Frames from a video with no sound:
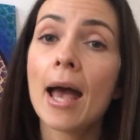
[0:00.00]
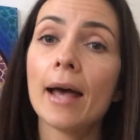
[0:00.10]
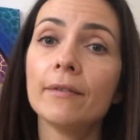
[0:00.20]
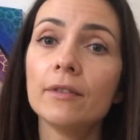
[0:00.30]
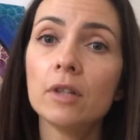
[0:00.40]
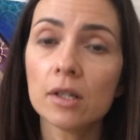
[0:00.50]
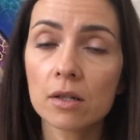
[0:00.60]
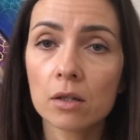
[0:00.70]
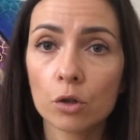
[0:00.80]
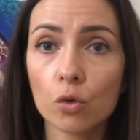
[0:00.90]
And
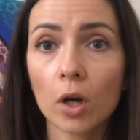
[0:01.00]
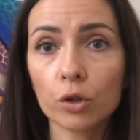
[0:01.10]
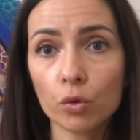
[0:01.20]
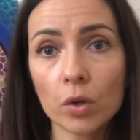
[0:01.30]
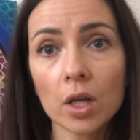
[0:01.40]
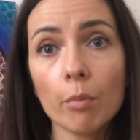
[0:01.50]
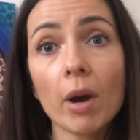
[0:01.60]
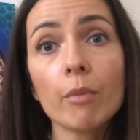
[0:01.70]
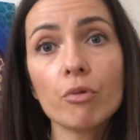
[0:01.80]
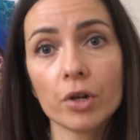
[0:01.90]
this you are doing
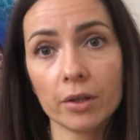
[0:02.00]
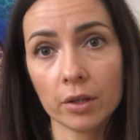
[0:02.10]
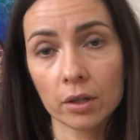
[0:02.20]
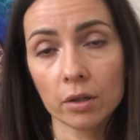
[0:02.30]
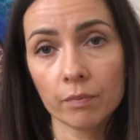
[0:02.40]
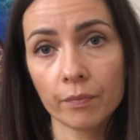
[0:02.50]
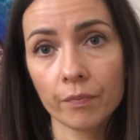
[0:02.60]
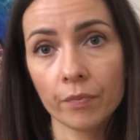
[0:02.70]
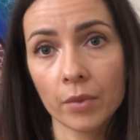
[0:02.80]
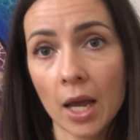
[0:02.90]
by breathing.
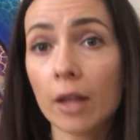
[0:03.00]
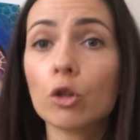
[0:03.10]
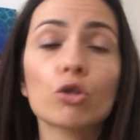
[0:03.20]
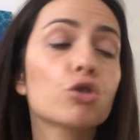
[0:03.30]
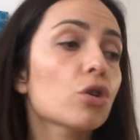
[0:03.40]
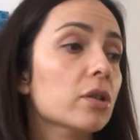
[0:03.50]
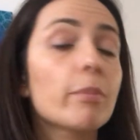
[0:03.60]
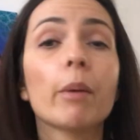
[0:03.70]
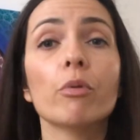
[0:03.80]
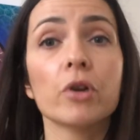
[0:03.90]
And not
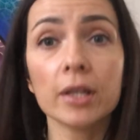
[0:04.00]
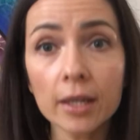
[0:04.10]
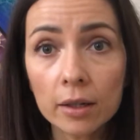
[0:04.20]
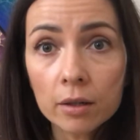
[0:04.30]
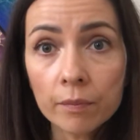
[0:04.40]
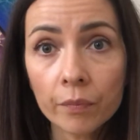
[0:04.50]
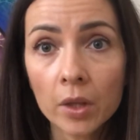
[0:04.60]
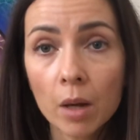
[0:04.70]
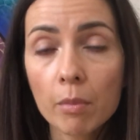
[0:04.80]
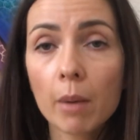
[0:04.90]
just by breathing,
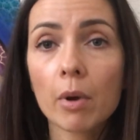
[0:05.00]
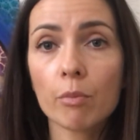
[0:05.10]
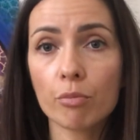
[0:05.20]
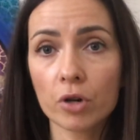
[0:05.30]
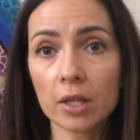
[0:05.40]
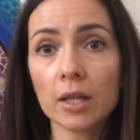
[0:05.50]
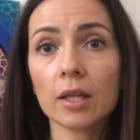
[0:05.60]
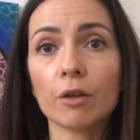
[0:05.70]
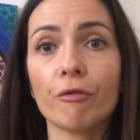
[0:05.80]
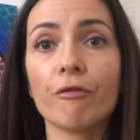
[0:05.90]
but by
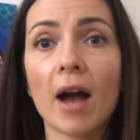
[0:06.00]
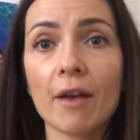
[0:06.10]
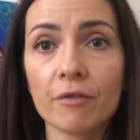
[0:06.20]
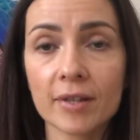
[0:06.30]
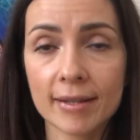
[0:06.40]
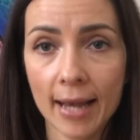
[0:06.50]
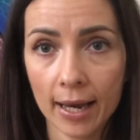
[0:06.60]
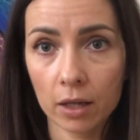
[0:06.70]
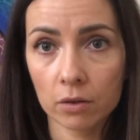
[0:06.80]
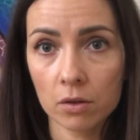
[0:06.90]
breathing in a 5
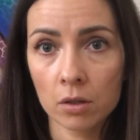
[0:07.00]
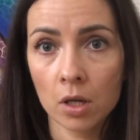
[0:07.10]
seconds.